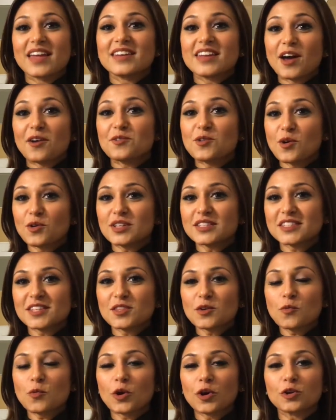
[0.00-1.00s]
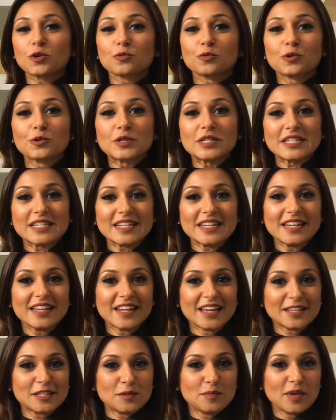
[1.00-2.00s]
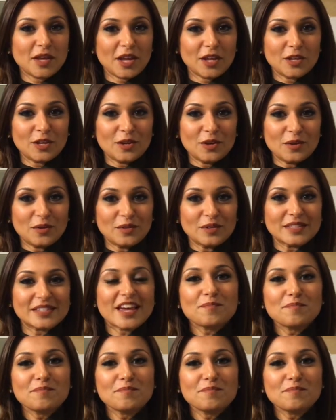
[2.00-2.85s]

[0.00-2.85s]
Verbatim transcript: Now, notice that the word routine is being used,